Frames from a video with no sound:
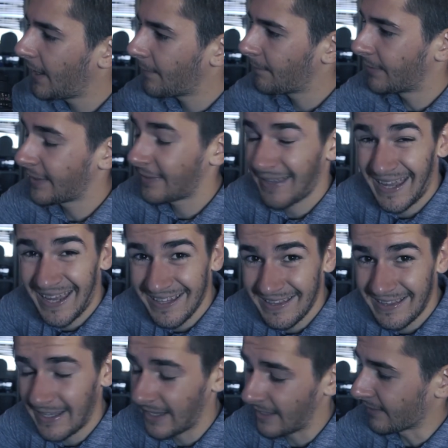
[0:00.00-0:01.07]
But at
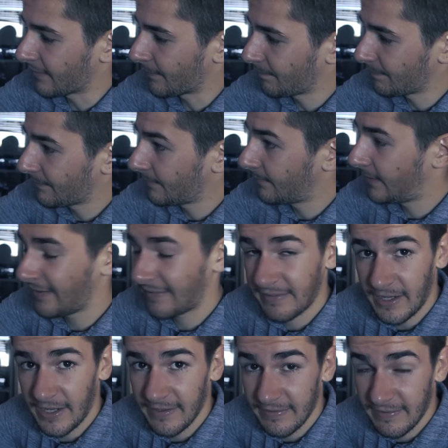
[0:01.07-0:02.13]
the end, this
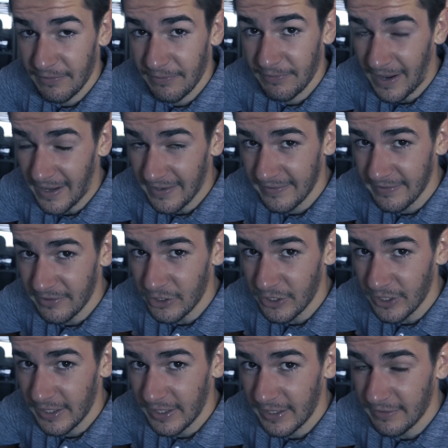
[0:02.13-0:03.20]
lens
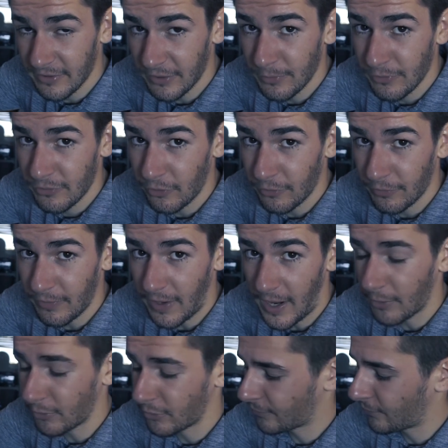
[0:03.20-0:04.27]
faster in terms of
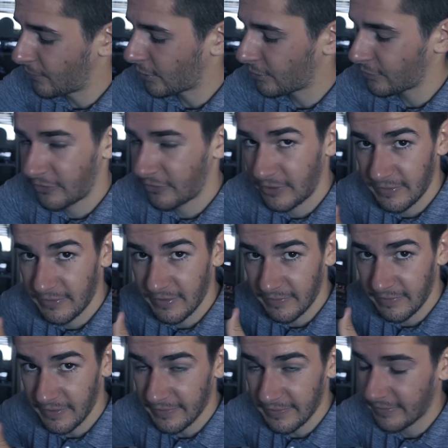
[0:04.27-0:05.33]
autofocus, since
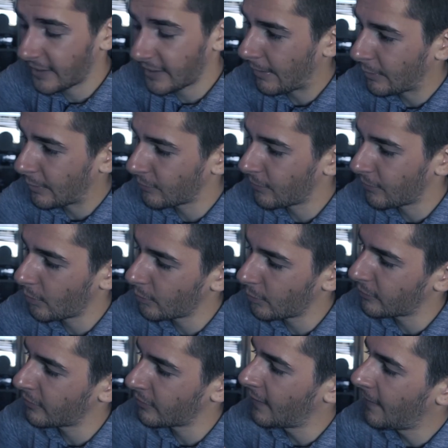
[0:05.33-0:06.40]
this doesn't have
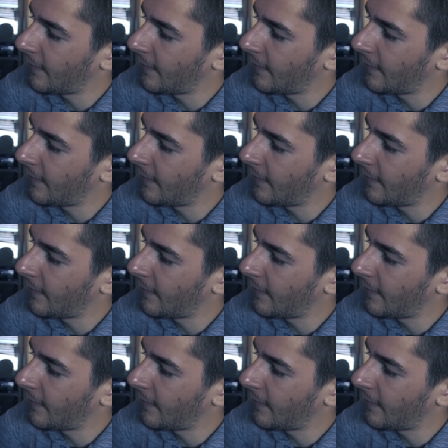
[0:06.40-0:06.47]
autofocus.